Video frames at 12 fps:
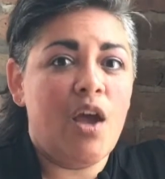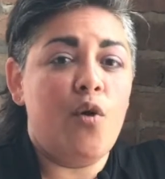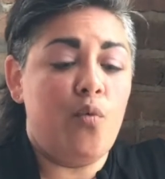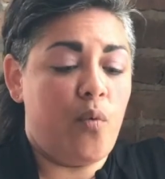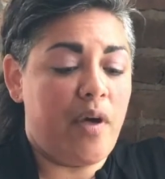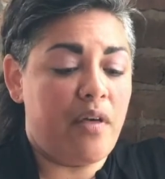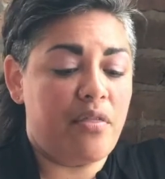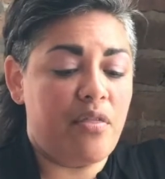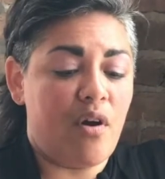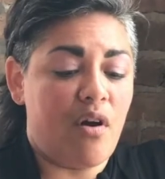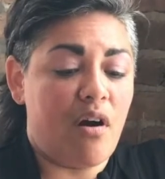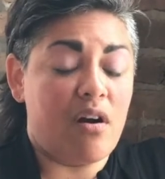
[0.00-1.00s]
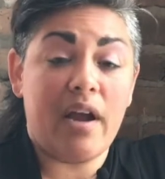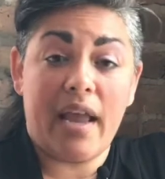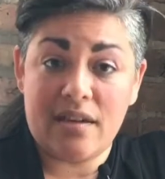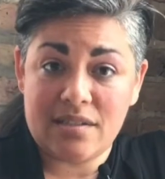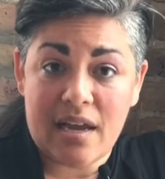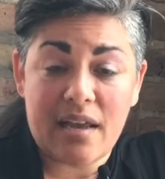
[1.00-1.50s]
with our
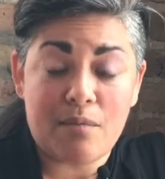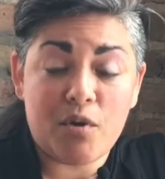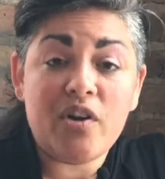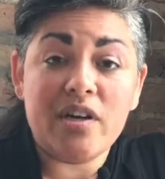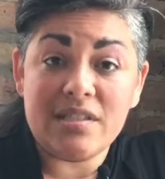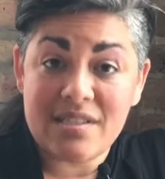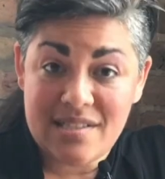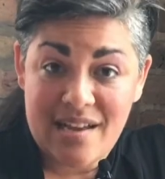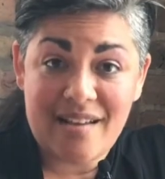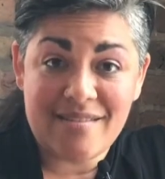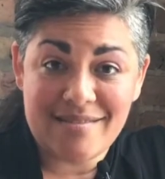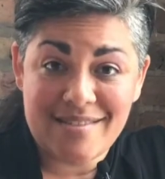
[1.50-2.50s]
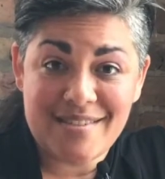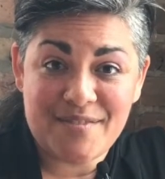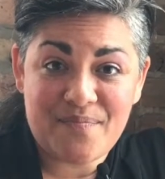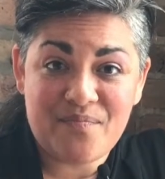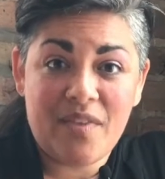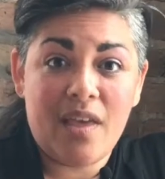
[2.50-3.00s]
anti-immigrant stance,
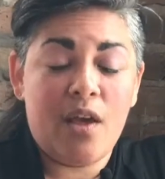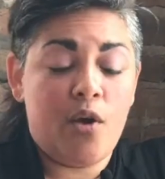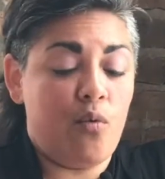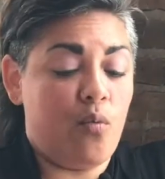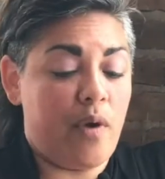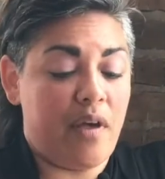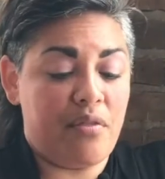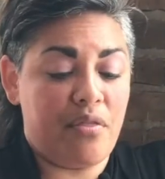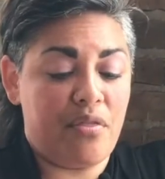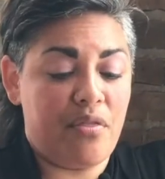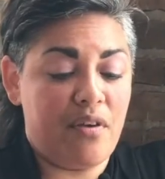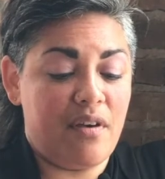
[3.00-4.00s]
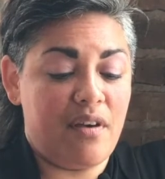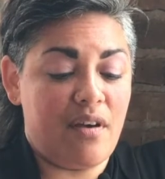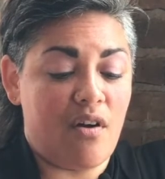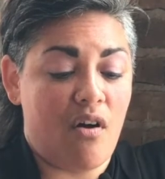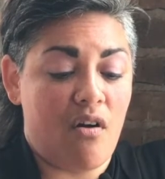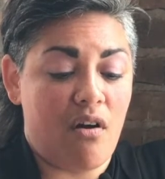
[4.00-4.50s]
with
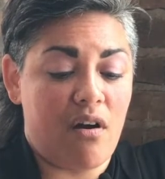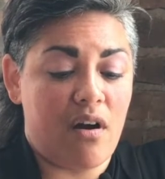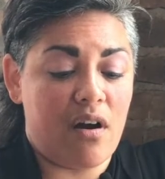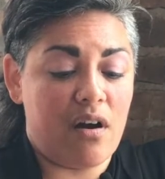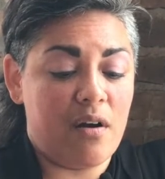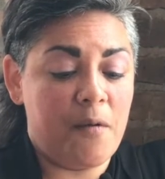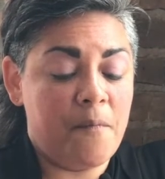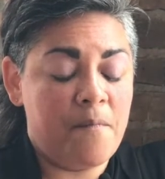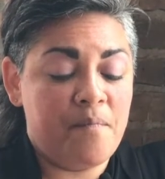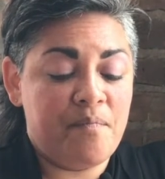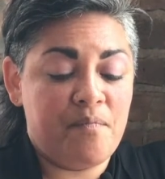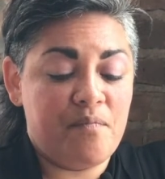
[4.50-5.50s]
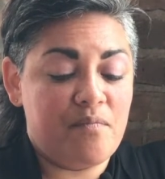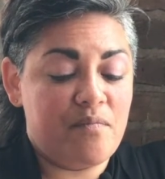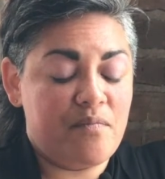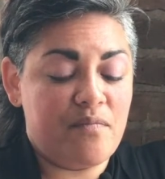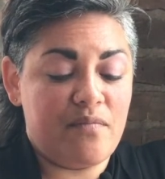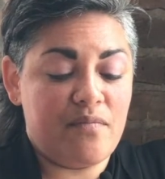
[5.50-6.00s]
our
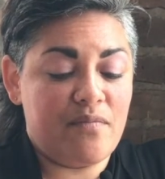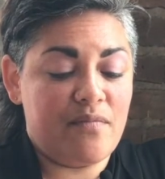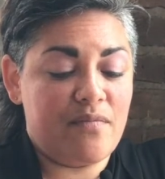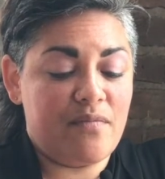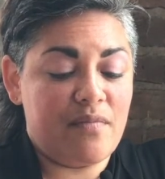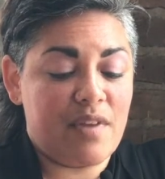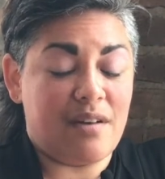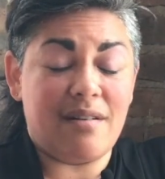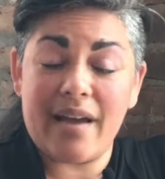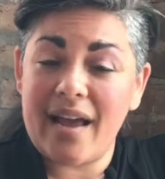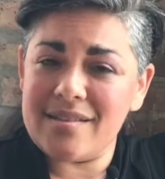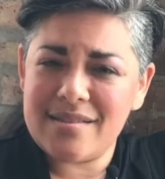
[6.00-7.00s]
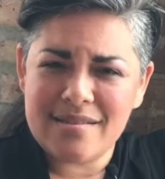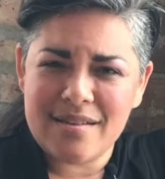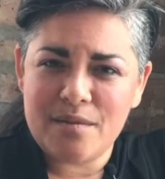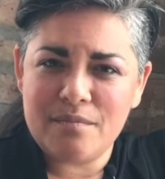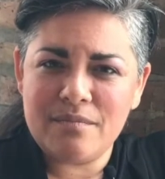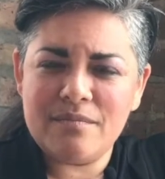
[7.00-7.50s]

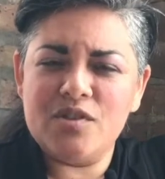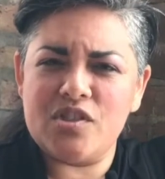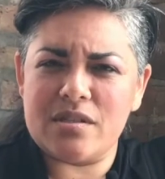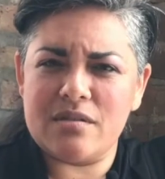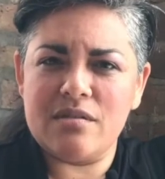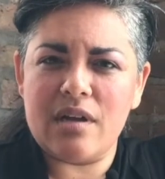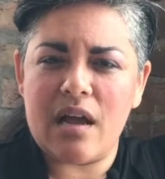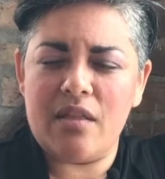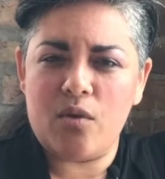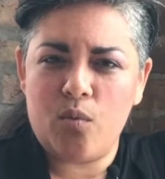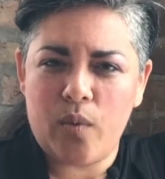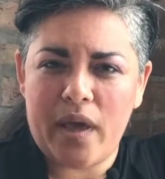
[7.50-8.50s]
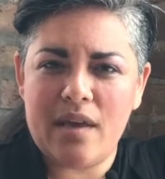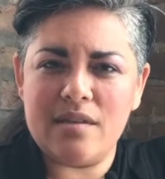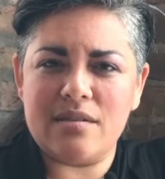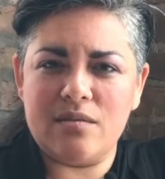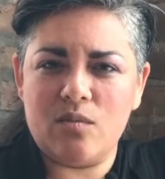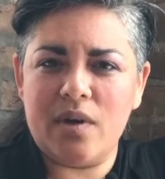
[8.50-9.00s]
classism, just the
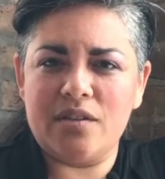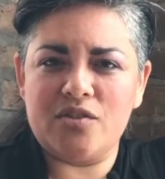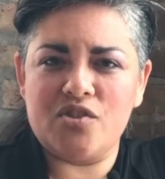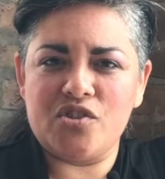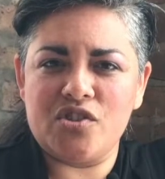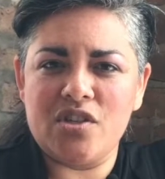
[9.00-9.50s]
ways in which